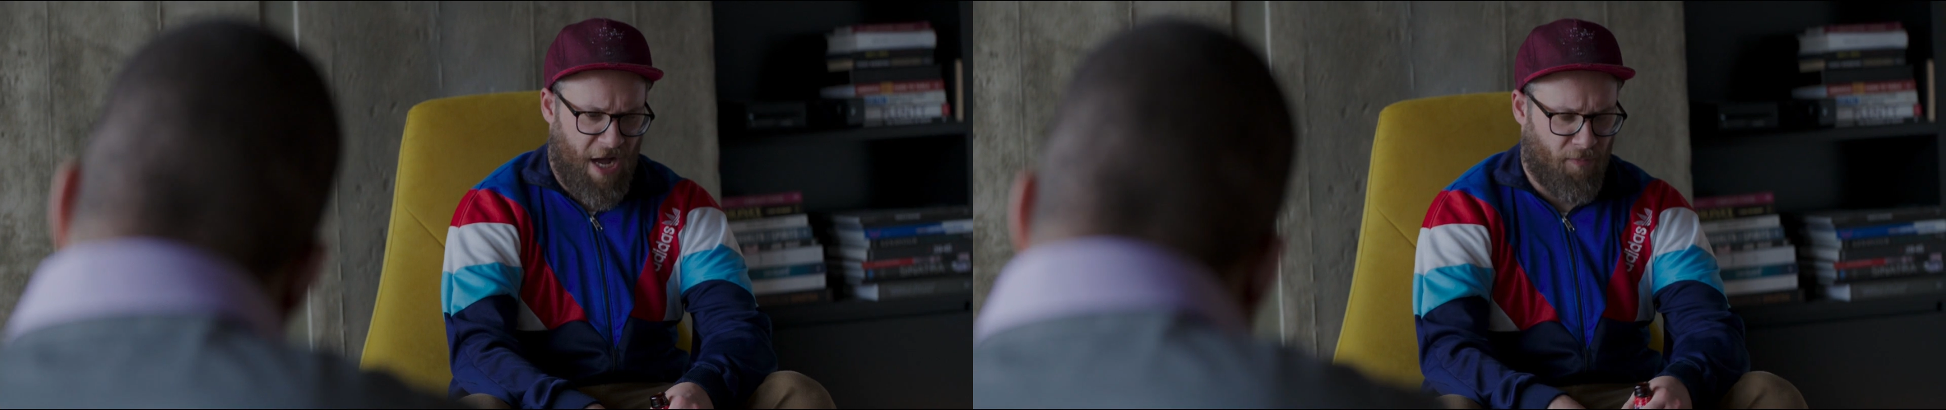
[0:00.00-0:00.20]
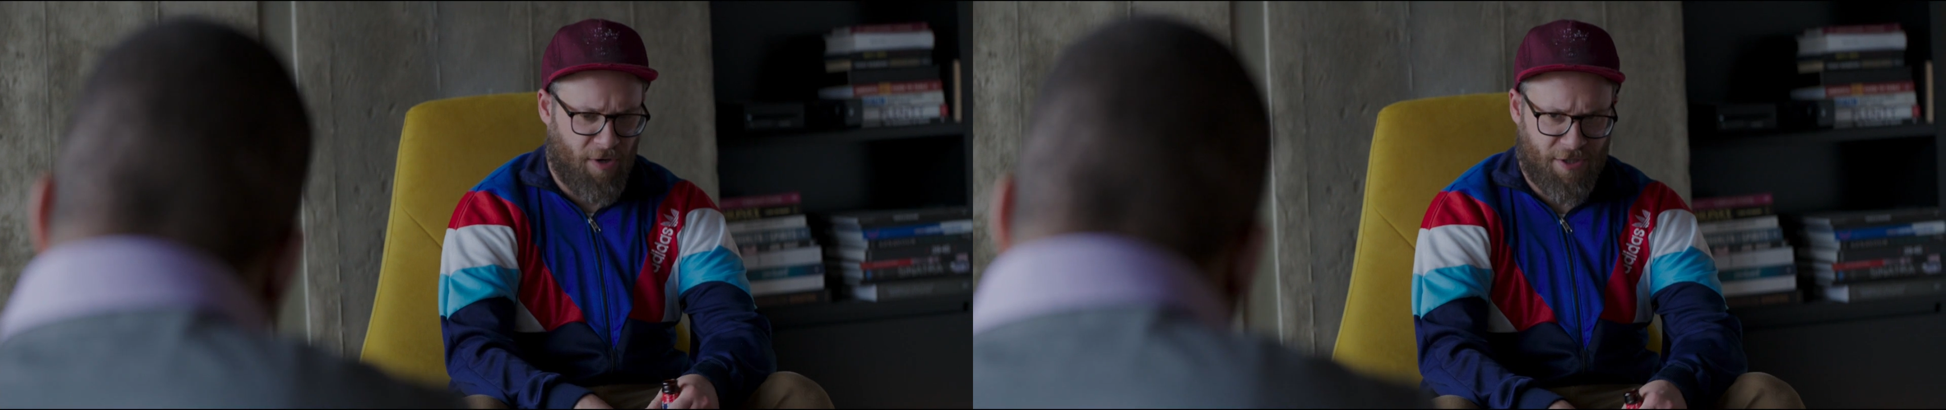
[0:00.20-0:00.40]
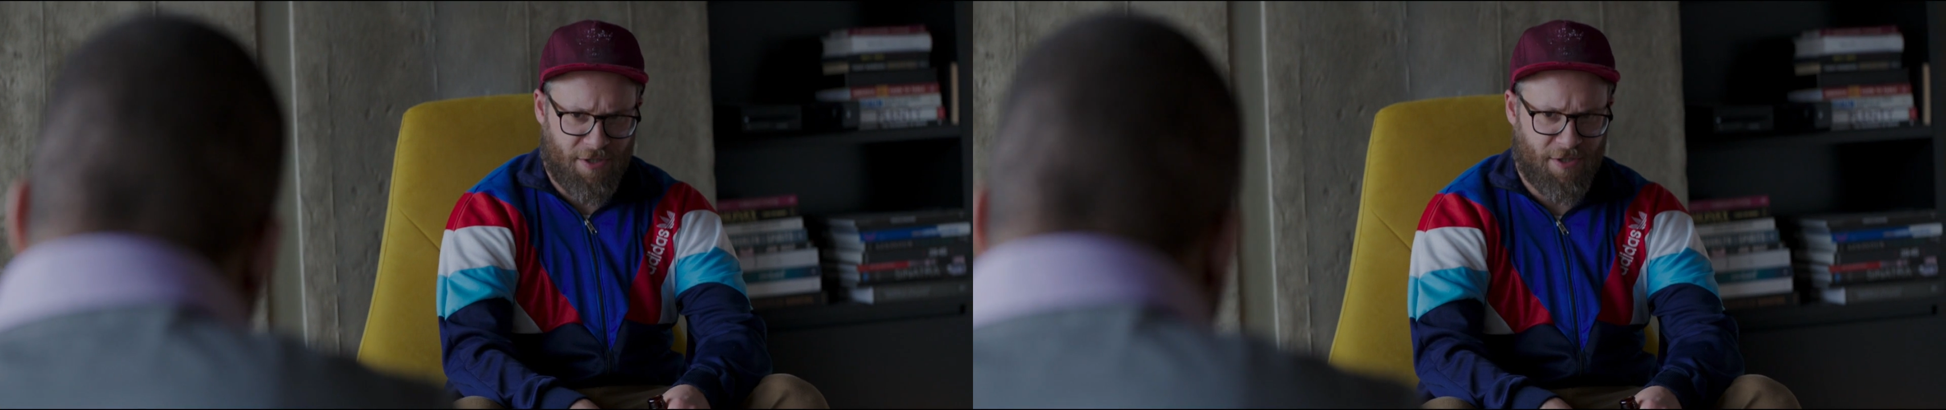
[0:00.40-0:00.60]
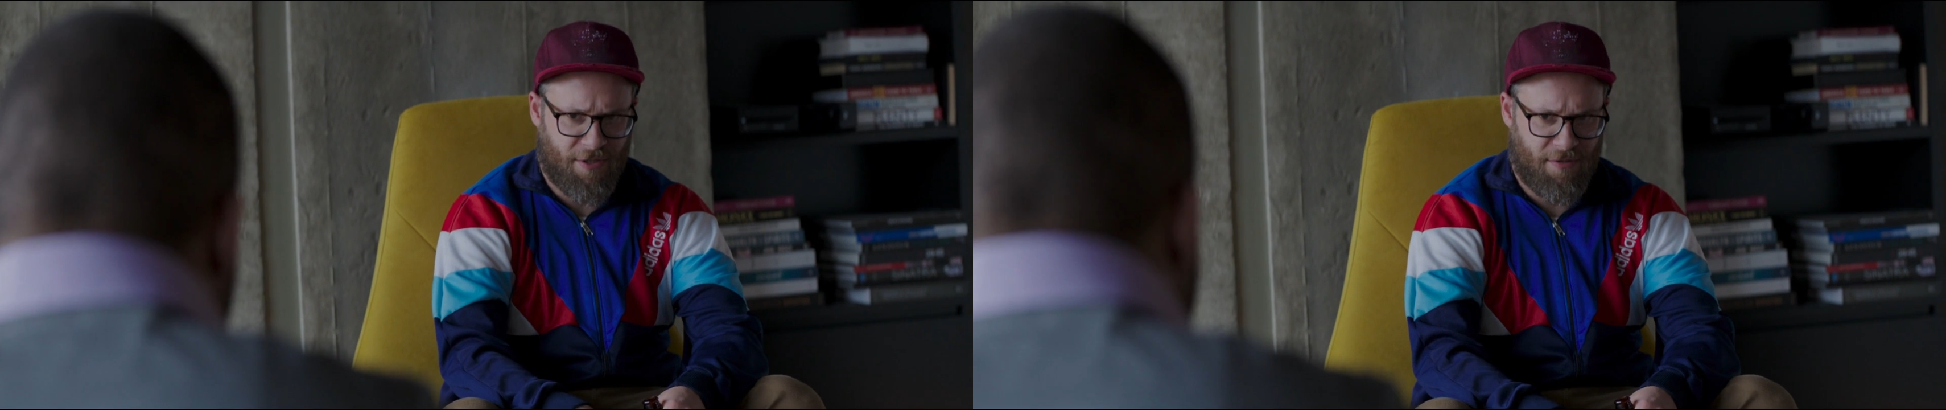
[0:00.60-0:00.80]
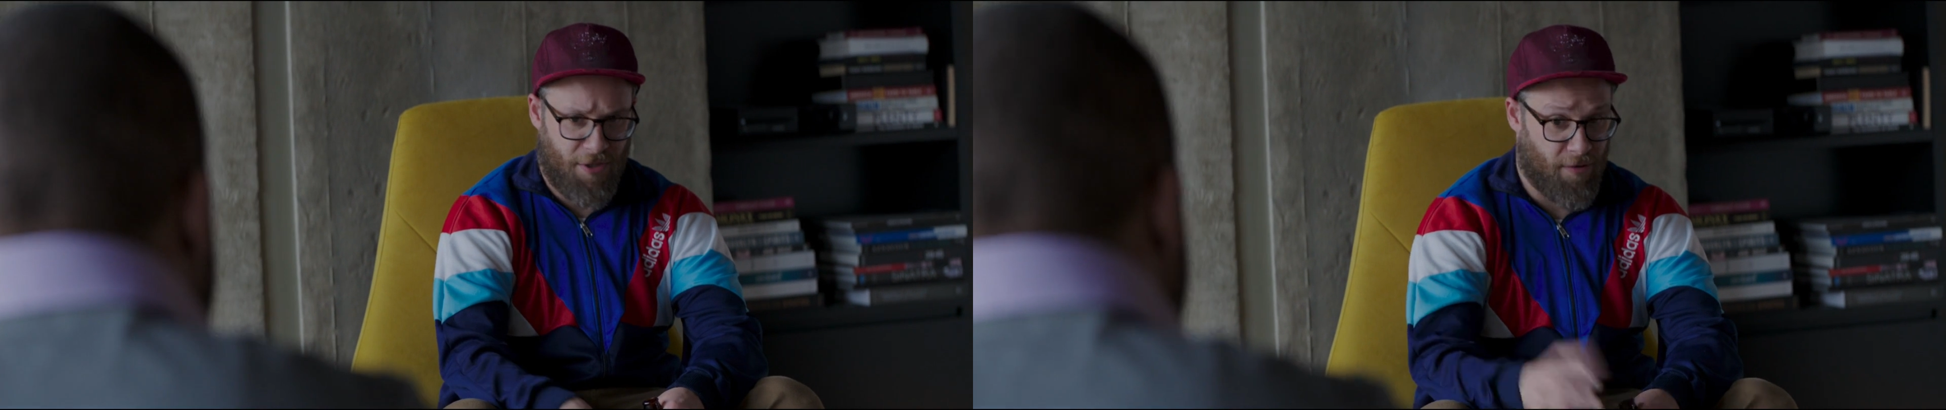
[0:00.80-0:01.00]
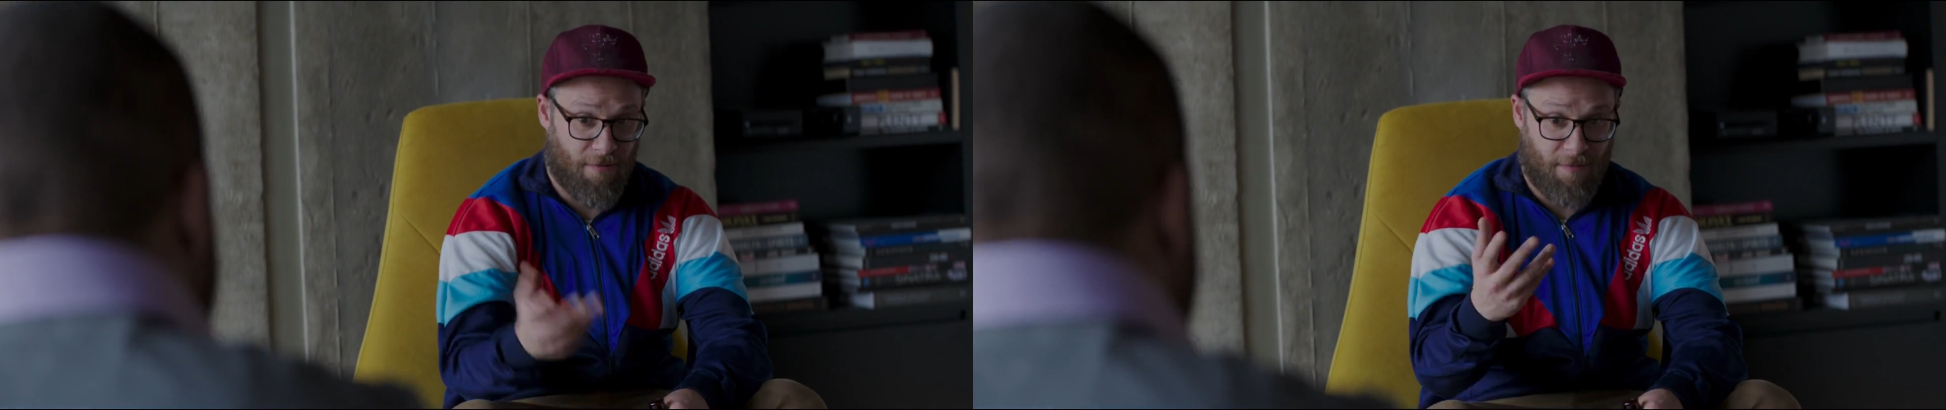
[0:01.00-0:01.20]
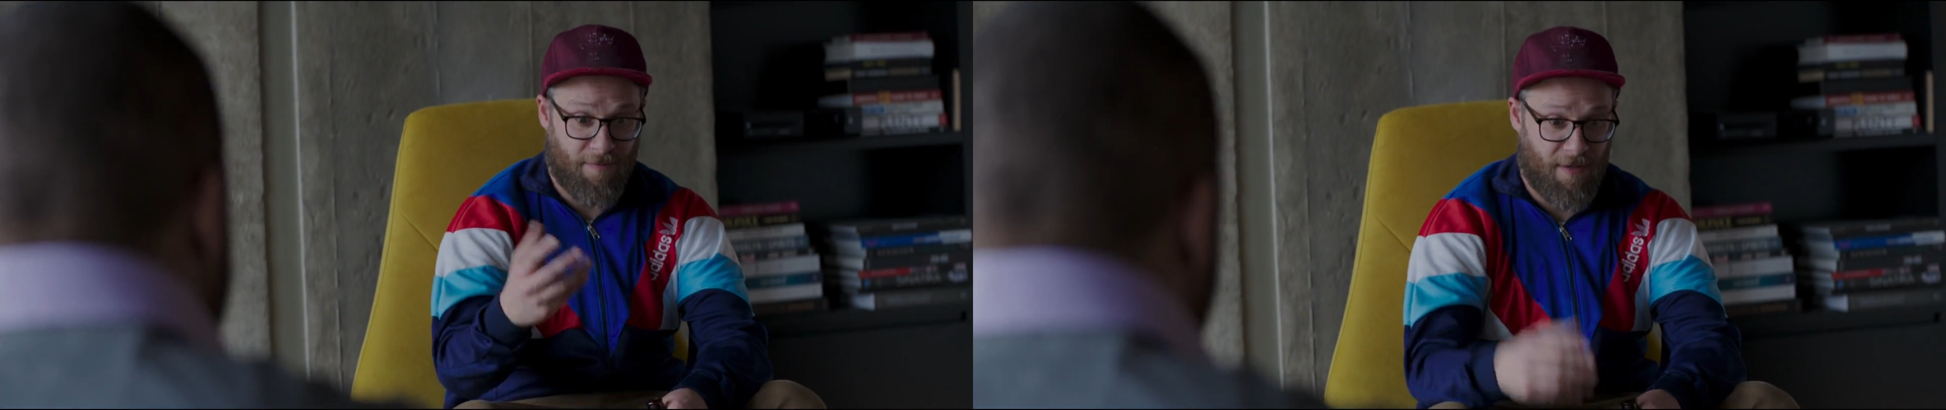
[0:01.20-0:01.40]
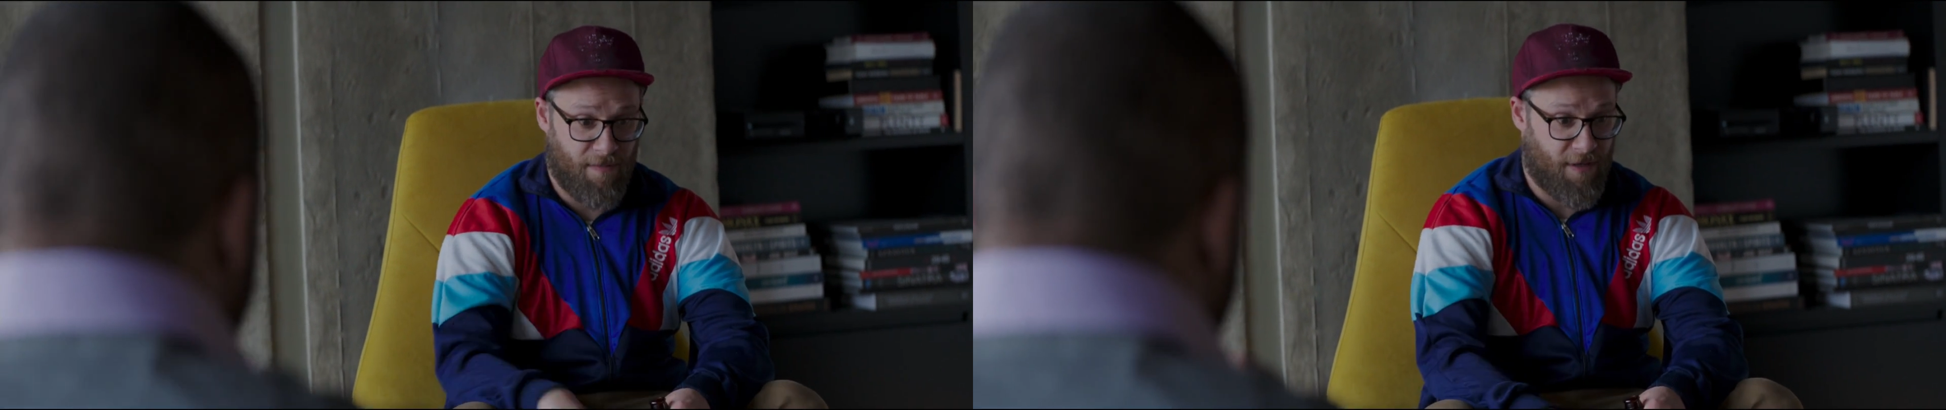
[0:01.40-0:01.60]
I'm racist. You're a
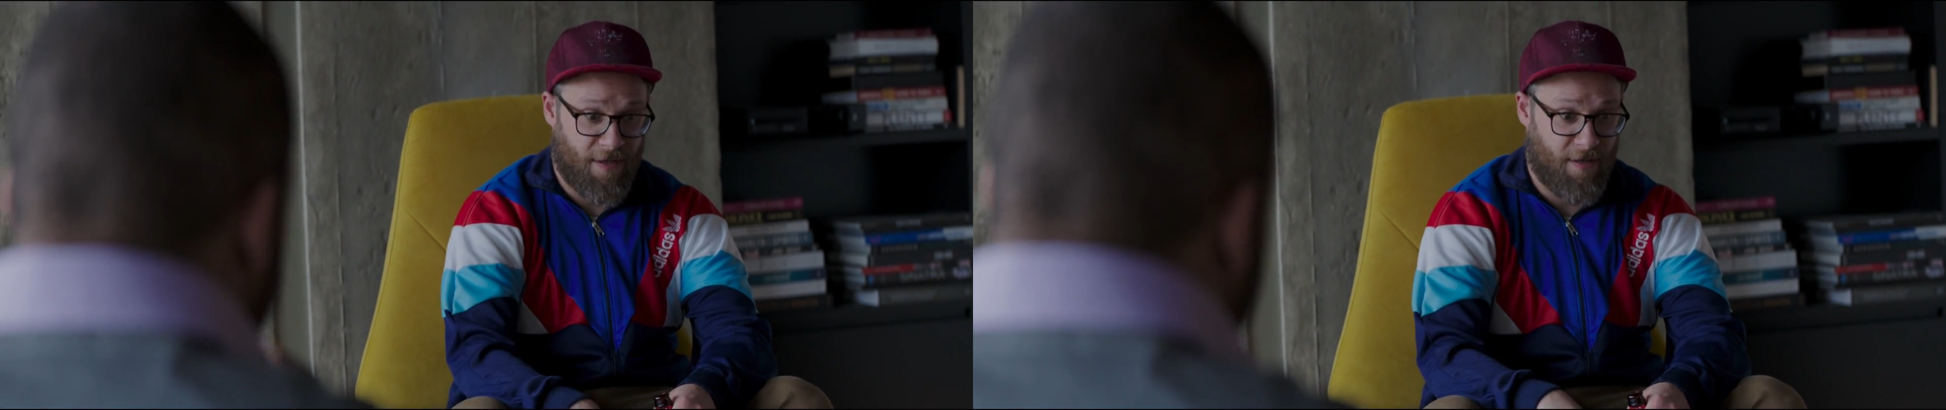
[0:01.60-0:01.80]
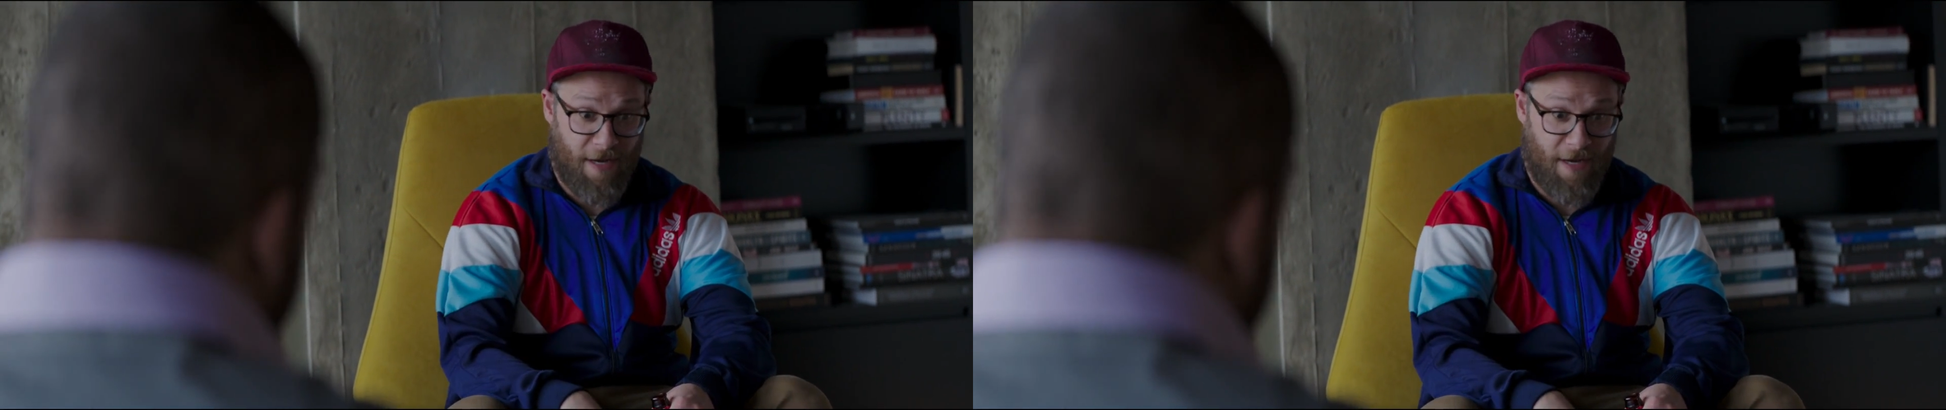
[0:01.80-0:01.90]
Republican.